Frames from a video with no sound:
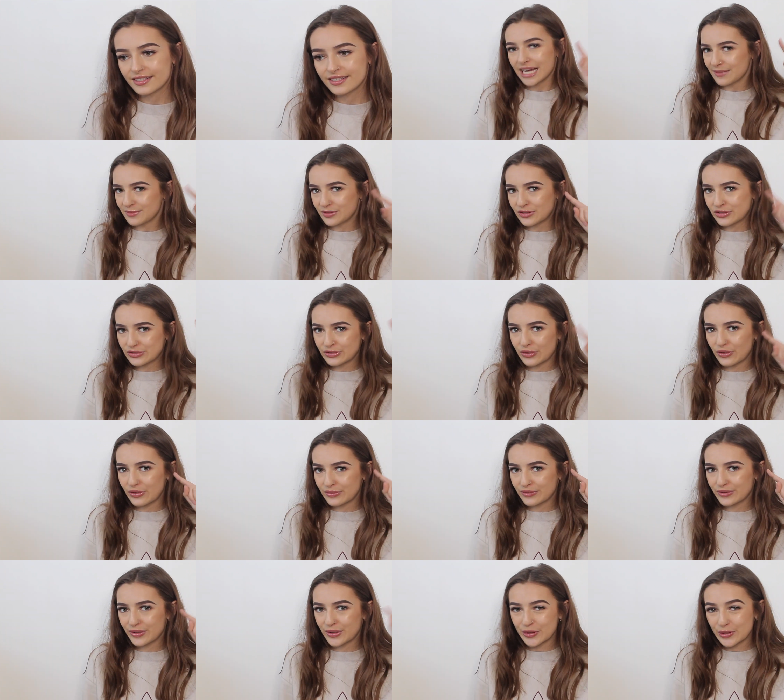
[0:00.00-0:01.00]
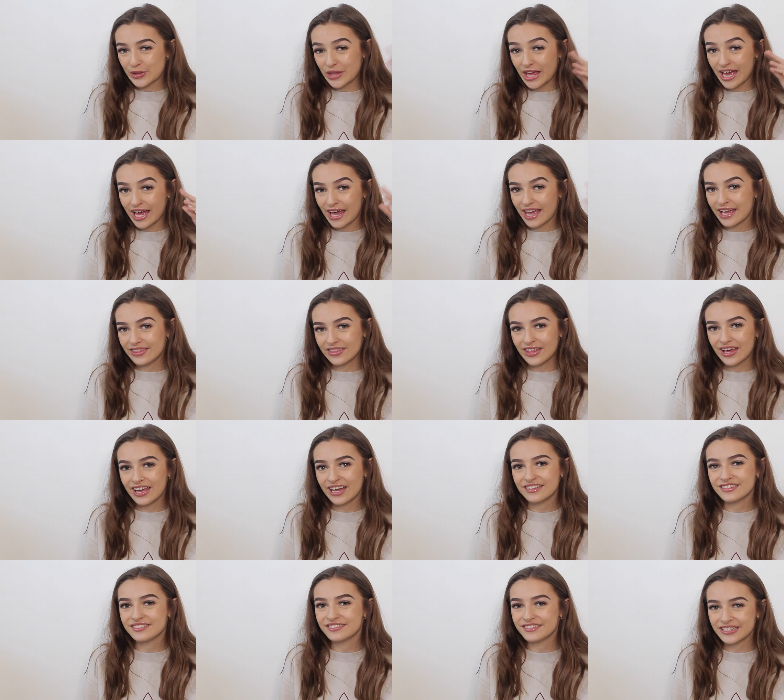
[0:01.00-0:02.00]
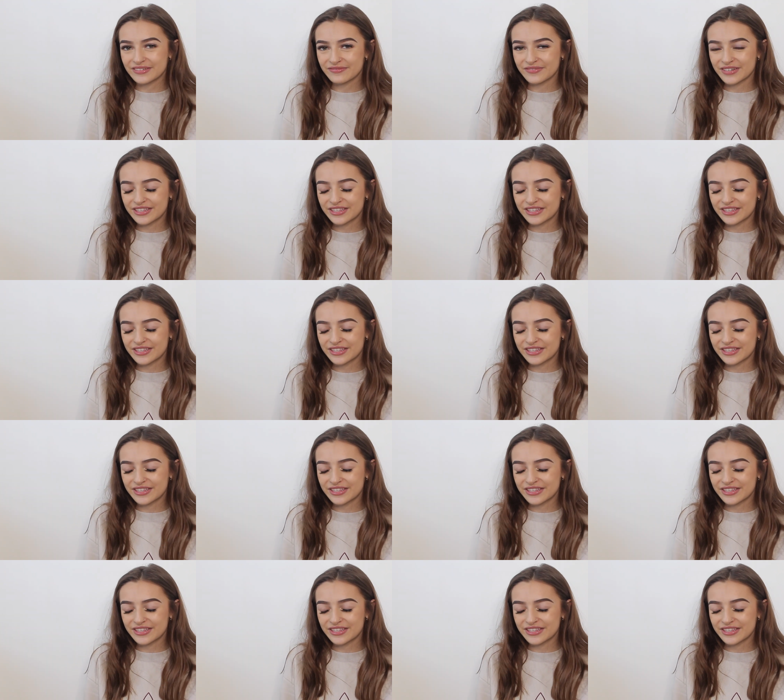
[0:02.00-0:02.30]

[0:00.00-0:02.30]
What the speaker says: I'm just not all there in the head and didn't